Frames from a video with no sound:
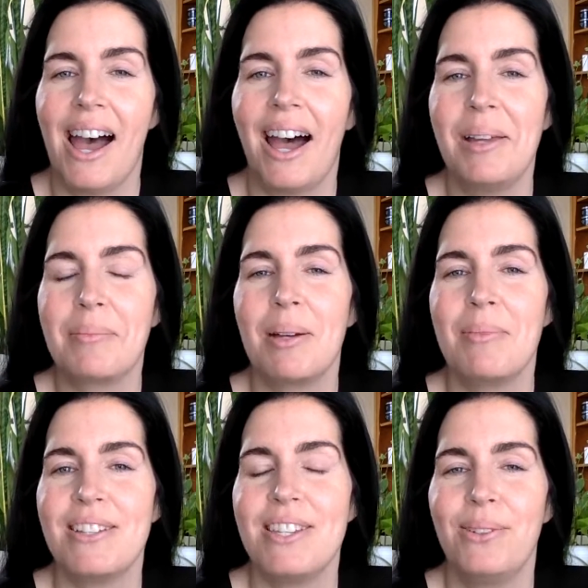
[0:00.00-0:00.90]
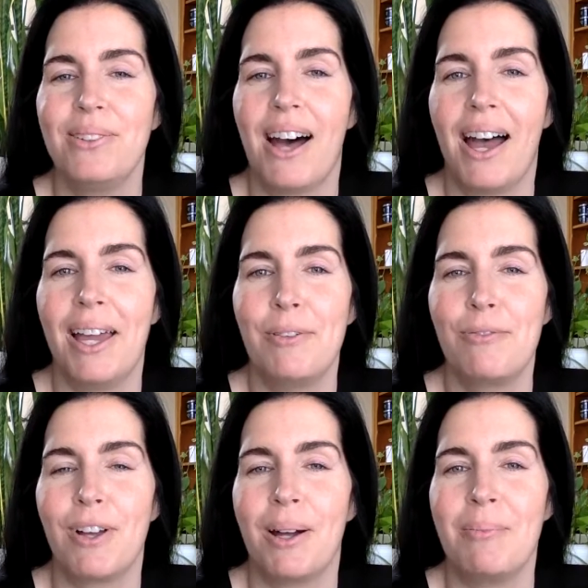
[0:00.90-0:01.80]
I am coming to you live
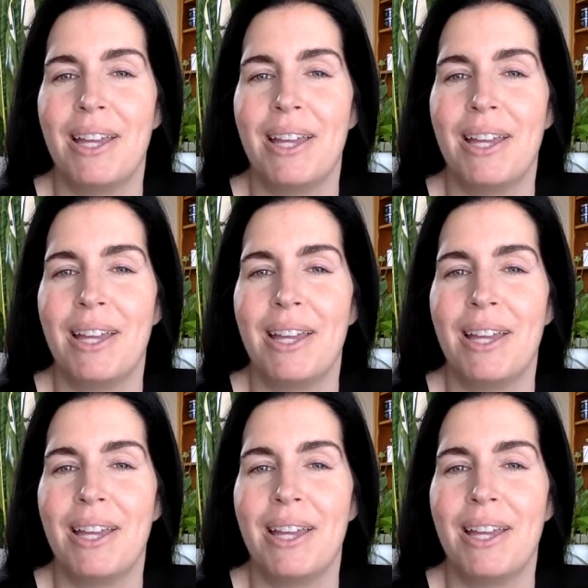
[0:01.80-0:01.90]
from